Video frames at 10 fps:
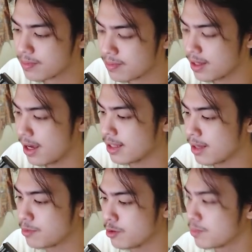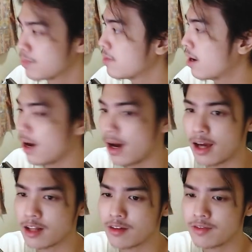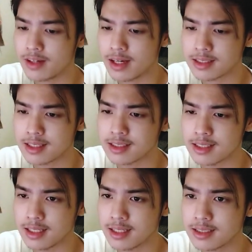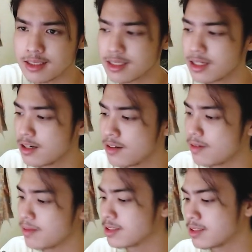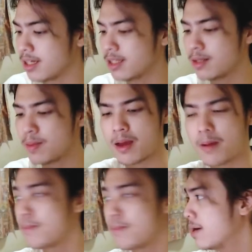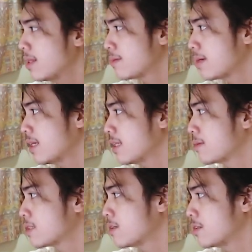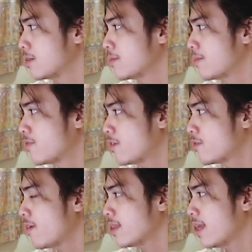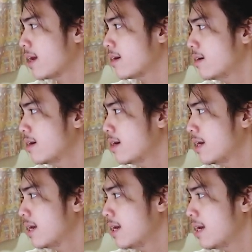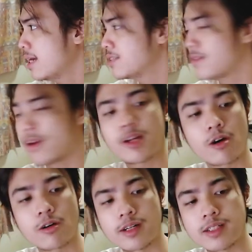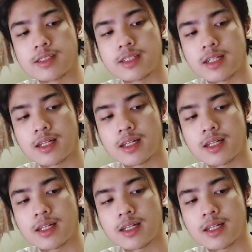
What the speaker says: and then boom. I don't know if you guys can see this on the screen, but let me show you. My phone right now is very orangey.